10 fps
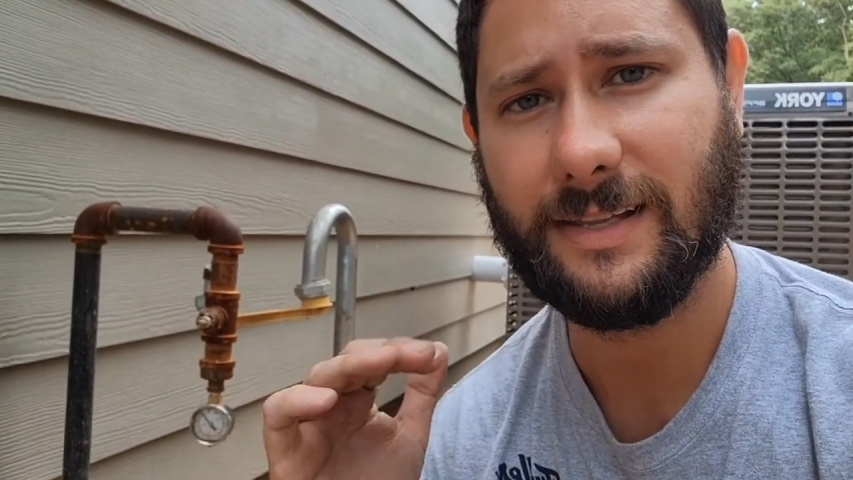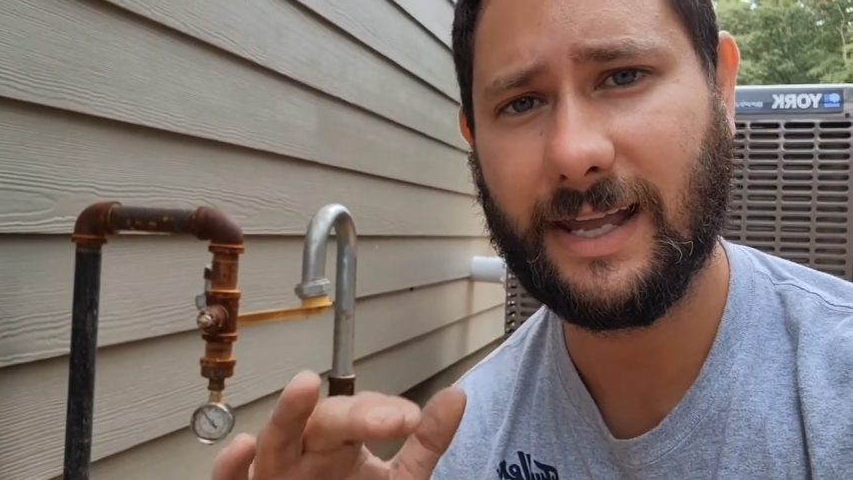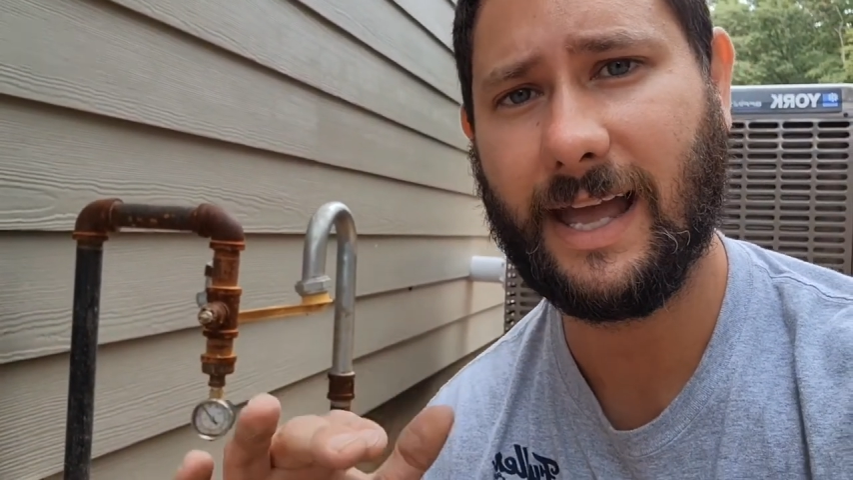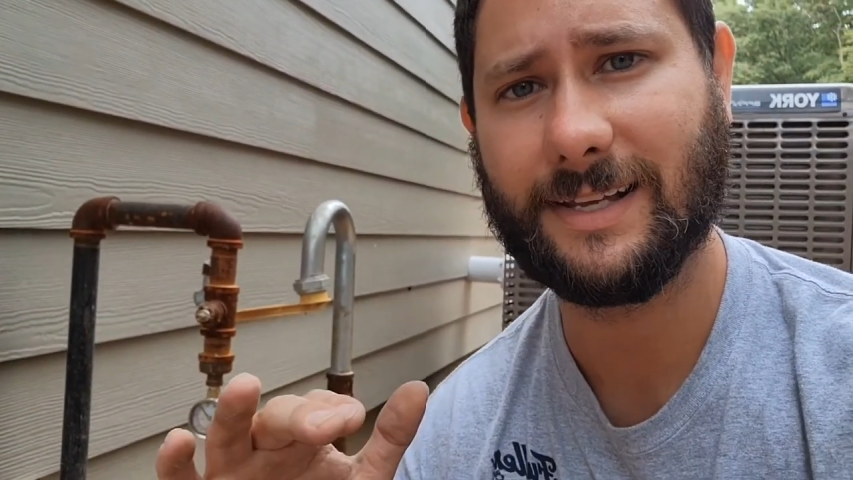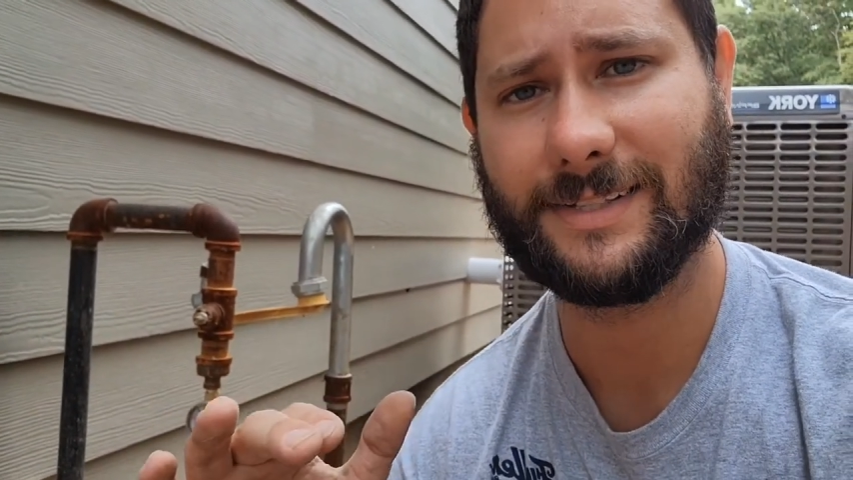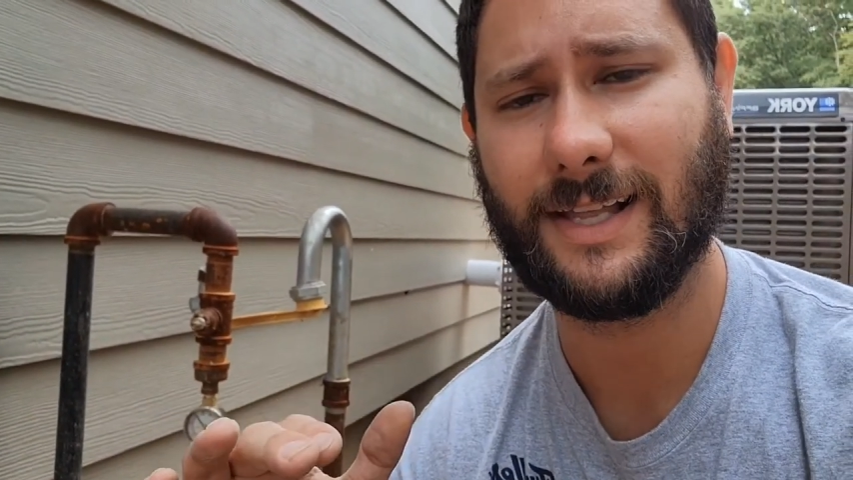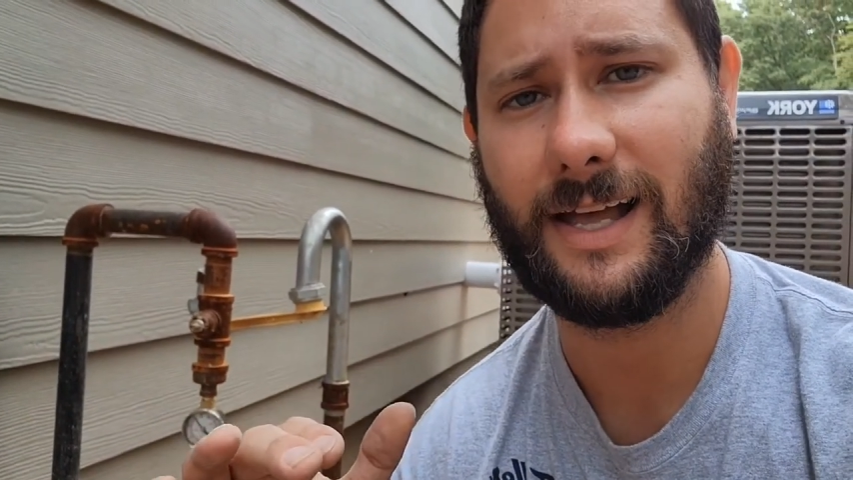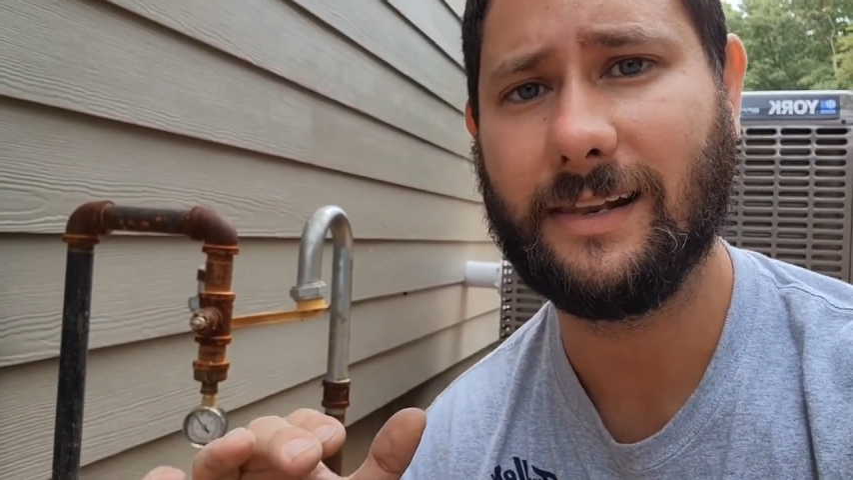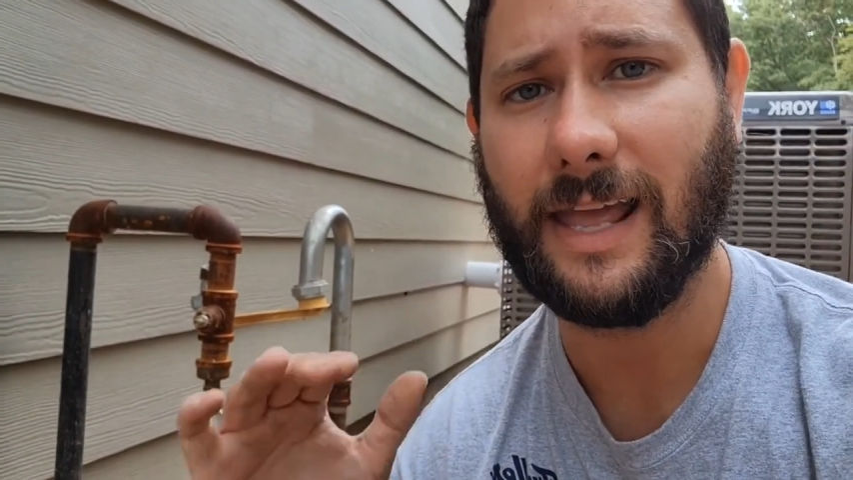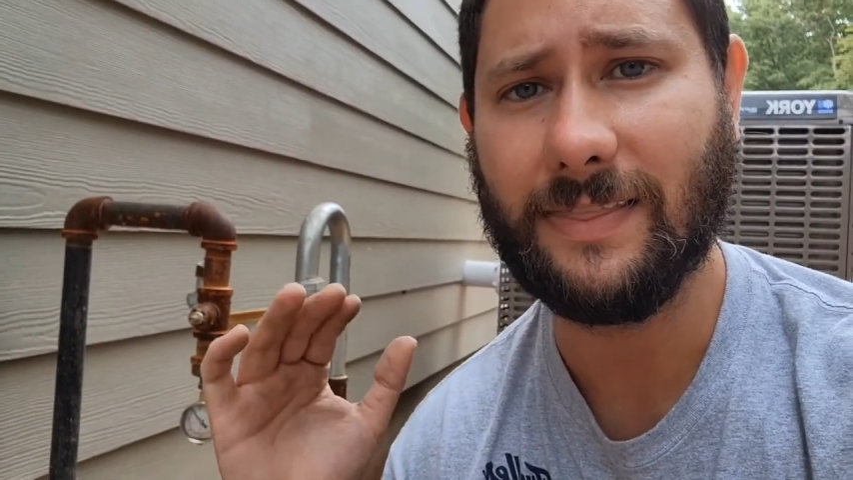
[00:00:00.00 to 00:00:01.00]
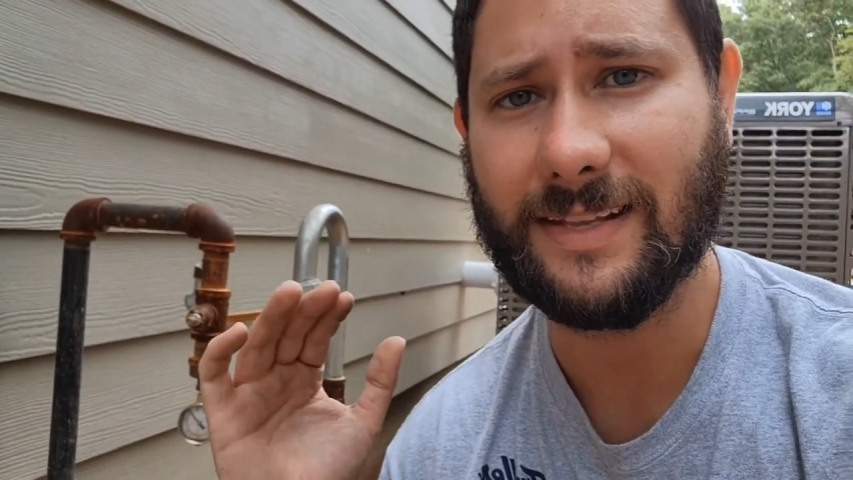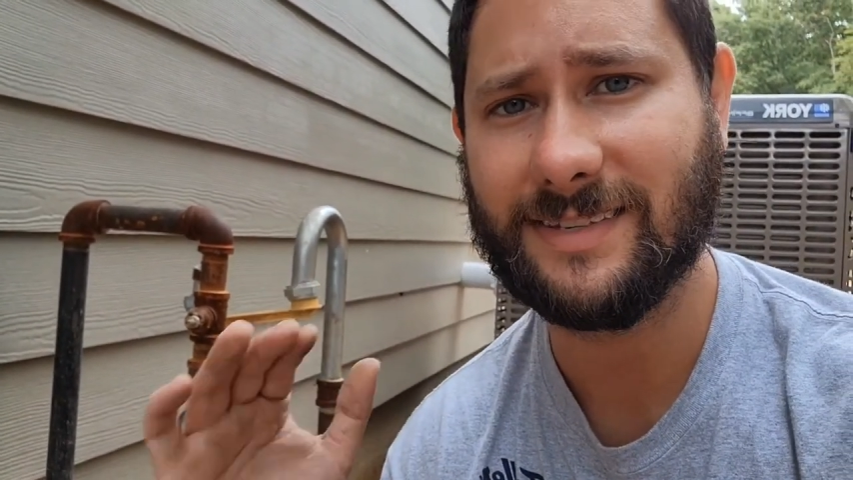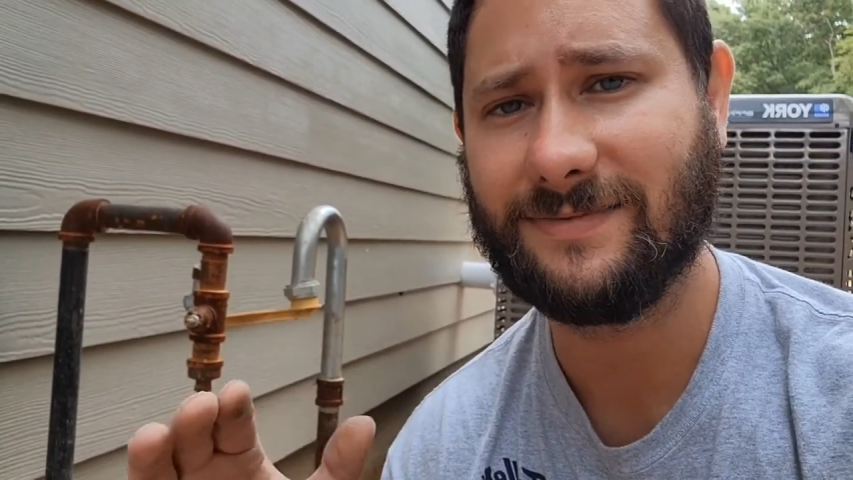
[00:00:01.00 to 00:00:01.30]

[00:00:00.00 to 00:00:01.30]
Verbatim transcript: the gas line and then